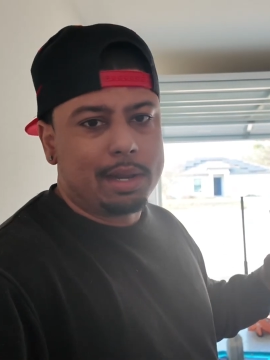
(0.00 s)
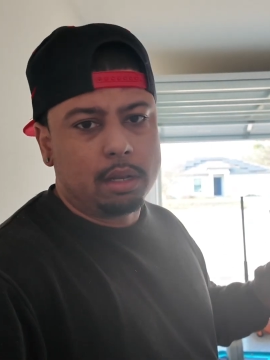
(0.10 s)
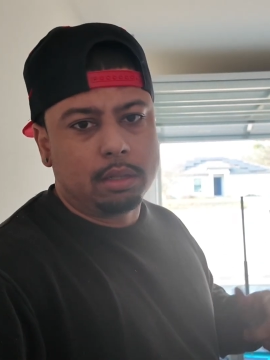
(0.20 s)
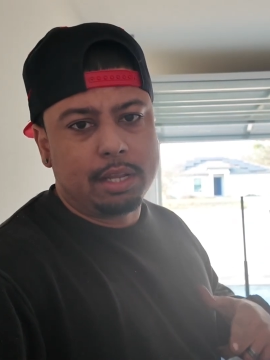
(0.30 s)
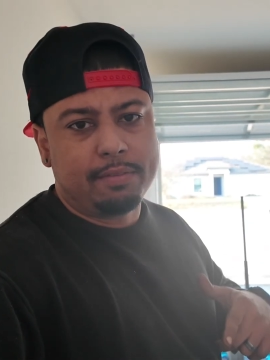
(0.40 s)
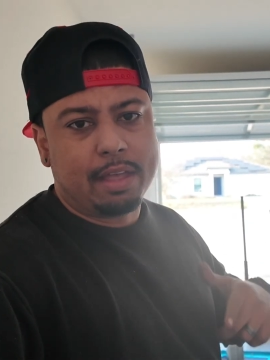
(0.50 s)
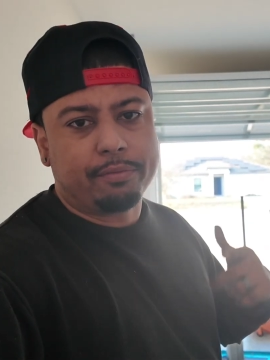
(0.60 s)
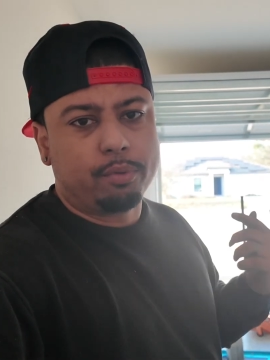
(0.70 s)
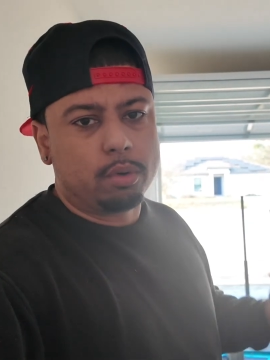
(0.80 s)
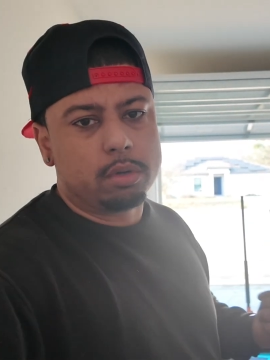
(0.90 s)
ahead and leave
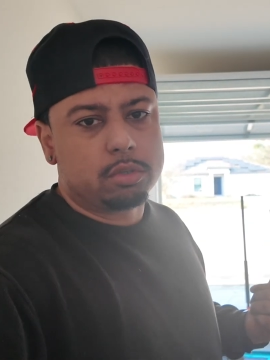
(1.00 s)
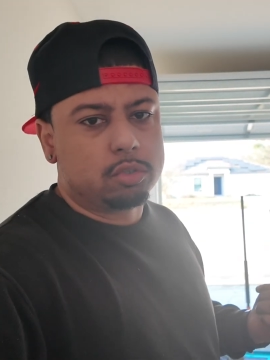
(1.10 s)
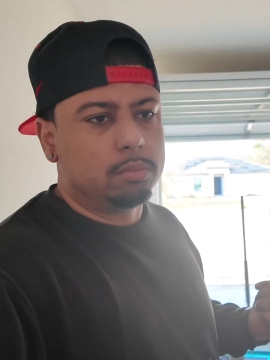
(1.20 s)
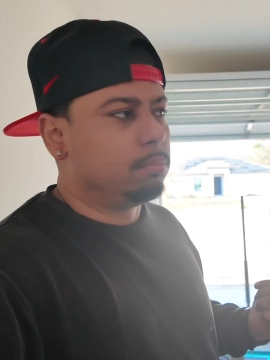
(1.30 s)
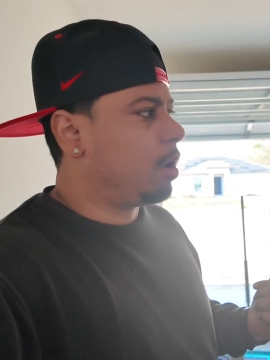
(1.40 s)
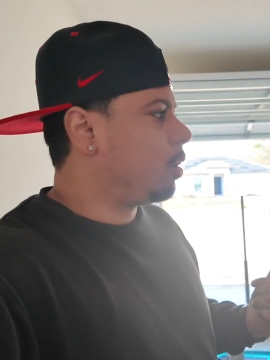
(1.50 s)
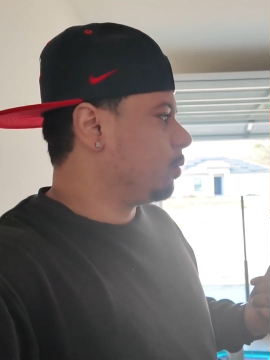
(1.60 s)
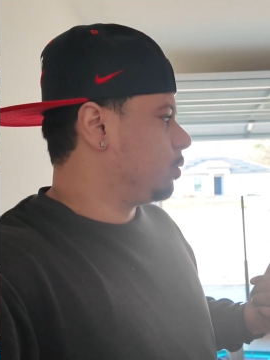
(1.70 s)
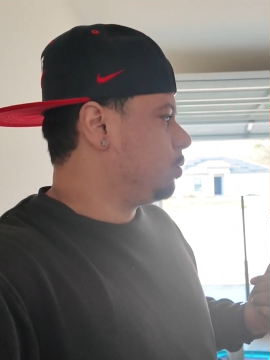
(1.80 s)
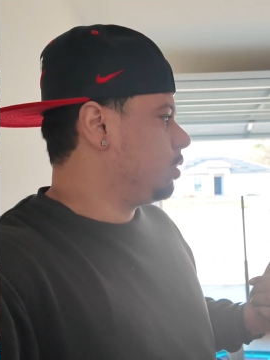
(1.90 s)
that for
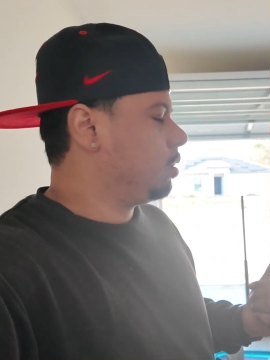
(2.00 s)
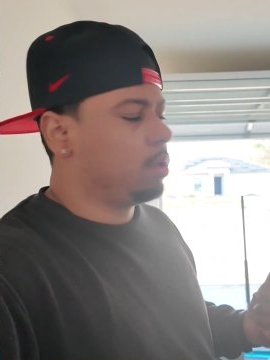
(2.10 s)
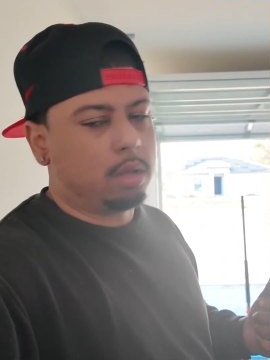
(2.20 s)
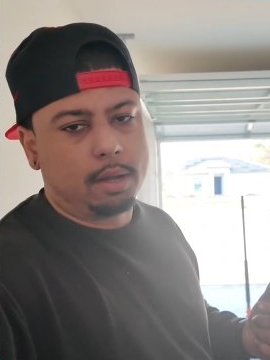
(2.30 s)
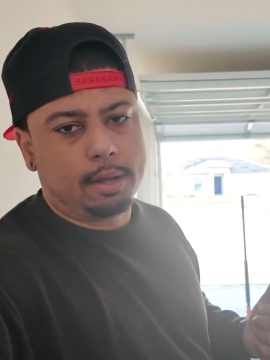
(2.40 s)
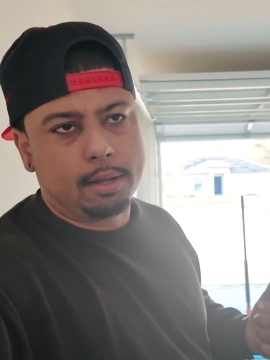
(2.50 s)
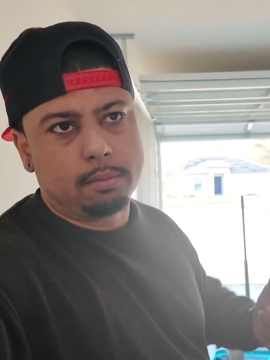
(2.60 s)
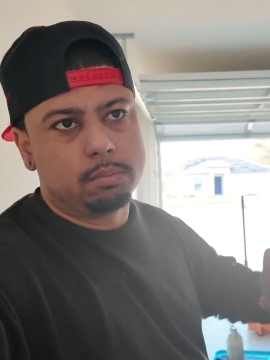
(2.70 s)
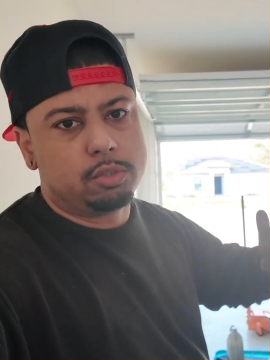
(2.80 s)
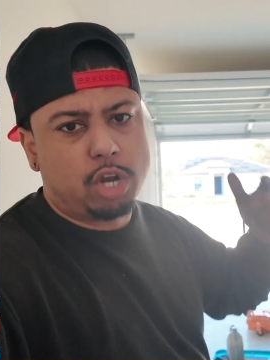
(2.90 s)
tomorrow.
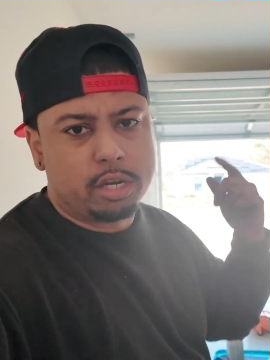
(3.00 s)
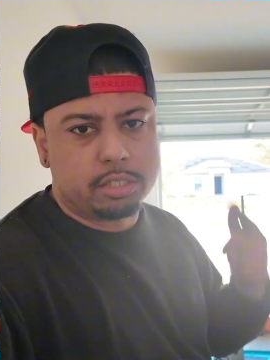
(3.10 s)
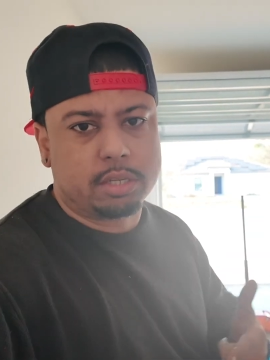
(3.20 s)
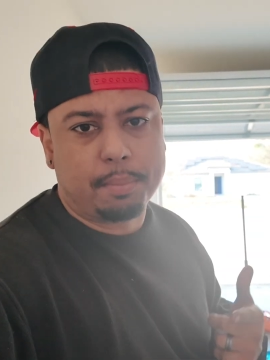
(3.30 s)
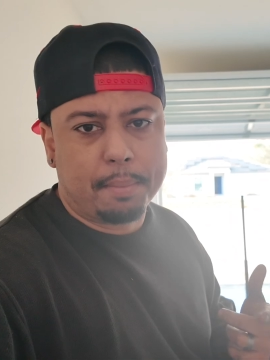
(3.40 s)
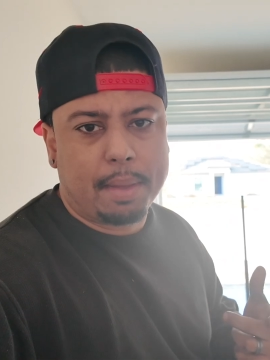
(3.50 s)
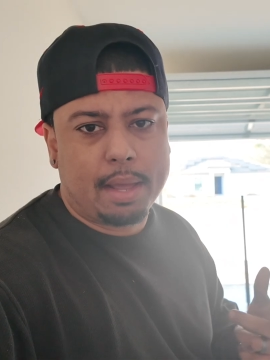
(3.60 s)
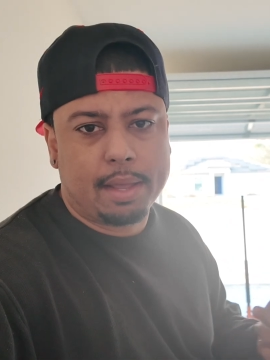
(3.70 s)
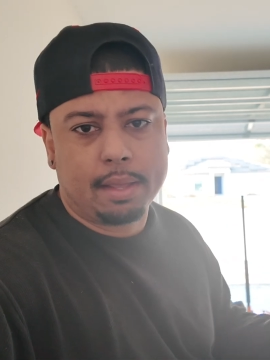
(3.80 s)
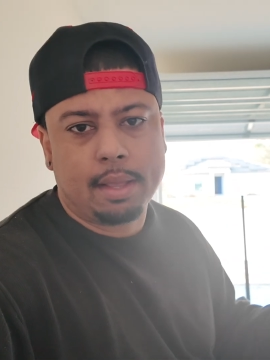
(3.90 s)
Josh is coming
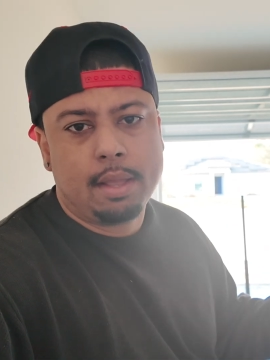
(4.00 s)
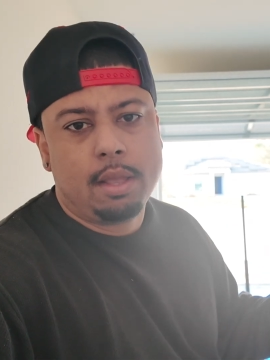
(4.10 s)
by.